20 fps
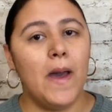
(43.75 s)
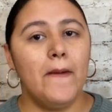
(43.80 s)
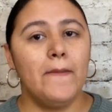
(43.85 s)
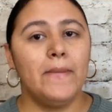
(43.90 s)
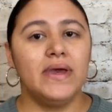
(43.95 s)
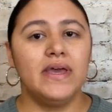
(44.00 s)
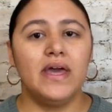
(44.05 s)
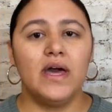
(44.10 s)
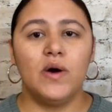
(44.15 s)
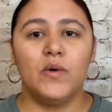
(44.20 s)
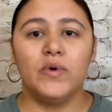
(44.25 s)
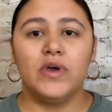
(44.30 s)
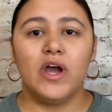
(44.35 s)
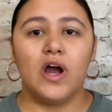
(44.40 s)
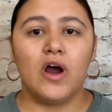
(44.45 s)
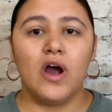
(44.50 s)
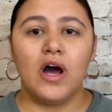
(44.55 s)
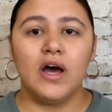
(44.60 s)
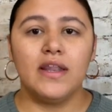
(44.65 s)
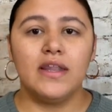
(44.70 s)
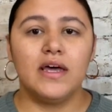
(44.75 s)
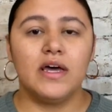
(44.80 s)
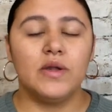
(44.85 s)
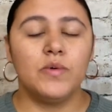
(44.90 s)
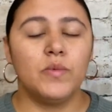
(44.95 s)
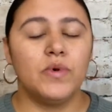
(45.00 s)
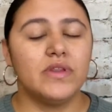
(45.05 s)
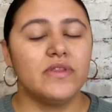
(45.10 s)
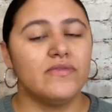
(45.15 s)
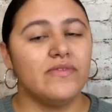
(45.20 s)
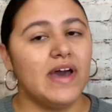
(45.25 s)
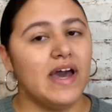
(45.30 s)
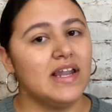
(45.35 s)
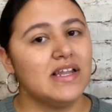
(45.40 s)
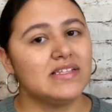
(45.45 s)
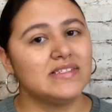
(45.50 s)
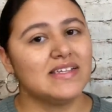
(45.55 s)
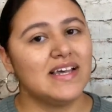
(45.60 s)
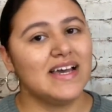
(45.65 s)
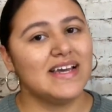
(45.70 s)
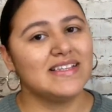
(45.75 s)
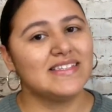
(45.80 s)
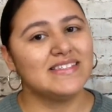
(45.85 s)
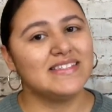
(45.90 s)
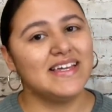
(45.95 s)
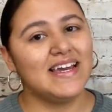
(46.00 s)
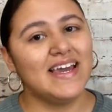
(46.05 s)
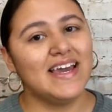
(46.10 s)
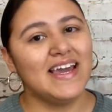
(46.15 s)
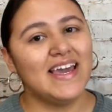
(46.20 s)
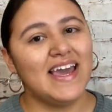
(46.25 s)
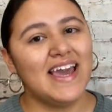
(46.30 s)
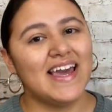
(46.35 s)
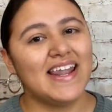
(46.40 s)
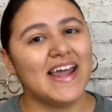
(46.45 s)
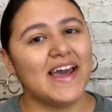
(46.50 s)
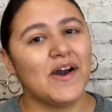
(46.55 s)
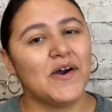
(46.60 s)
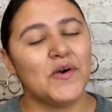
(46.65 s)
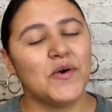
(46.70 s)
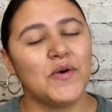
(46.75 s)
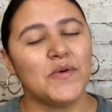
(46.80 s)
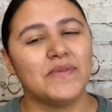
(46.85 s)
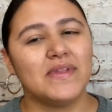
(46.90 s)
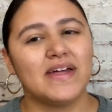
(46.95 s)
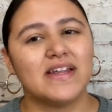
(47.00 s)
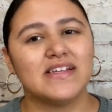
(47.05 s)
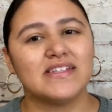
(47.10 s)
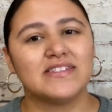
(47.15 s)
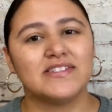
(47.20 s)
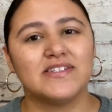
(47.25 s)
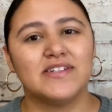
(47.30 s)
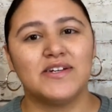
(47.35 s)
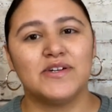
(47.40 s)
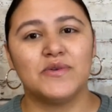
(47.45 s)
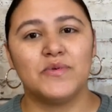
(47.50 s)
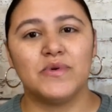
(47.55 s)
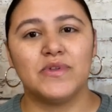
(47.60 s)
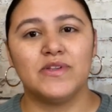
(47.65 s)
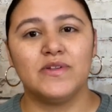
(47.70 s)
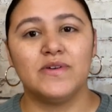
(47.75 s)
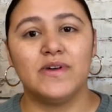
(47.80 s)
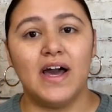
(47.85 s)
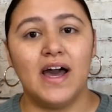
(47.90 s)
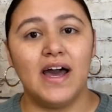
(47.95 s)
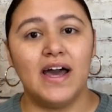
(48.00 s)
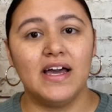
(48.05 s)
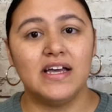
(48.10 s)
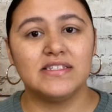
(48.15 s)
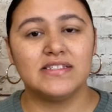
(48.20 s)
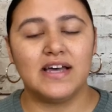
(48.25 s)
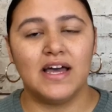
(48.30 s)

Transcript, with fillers: But yeah, we are all done with Valentine's Day, and I hope that is good with you guys.